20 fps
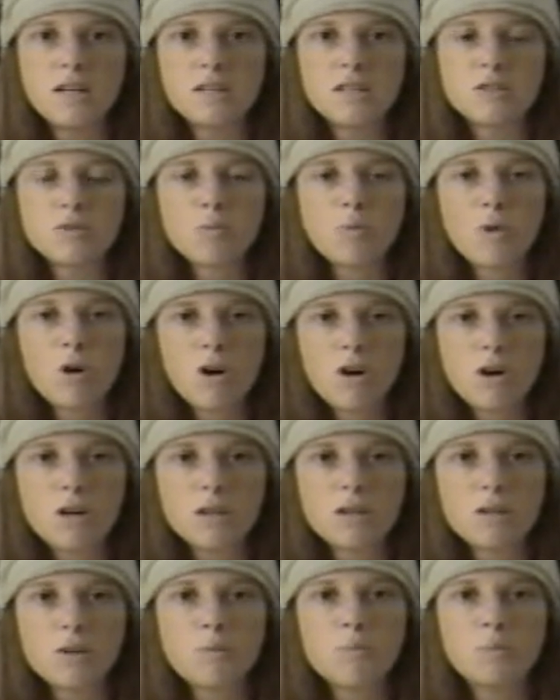is
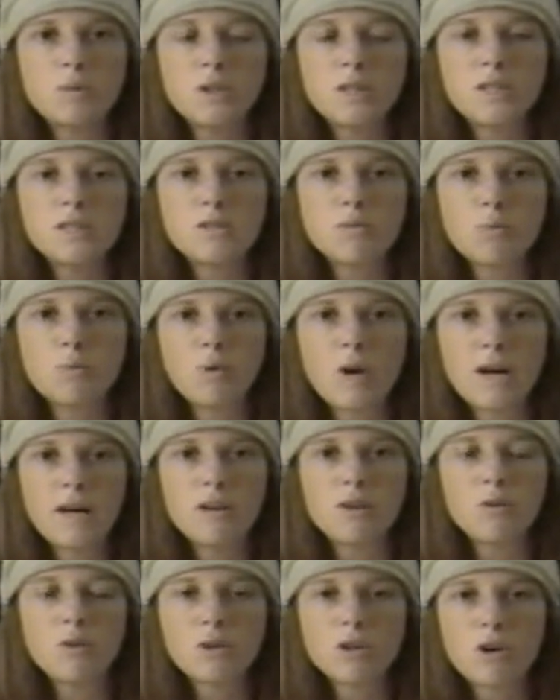wrong, please
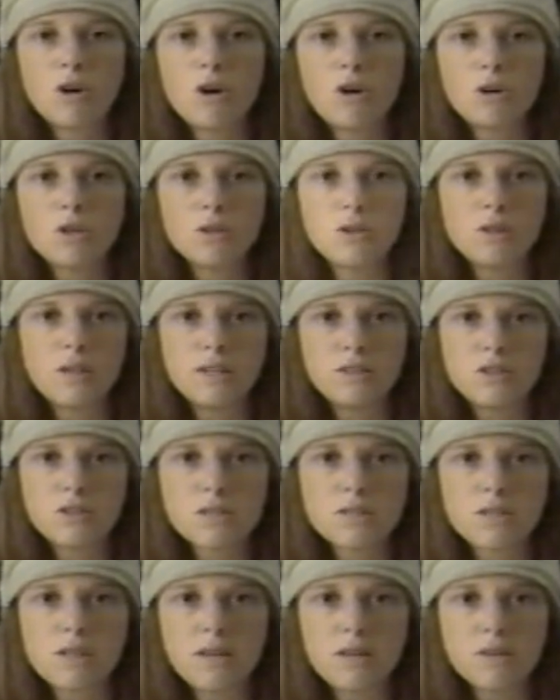write or call your
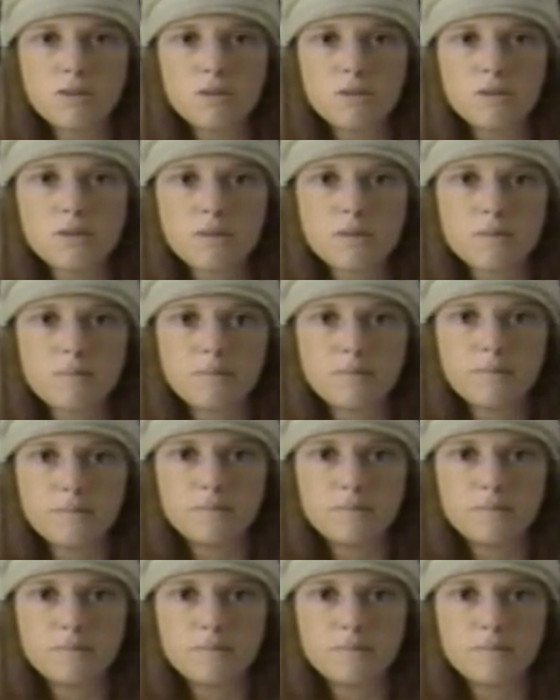legislators.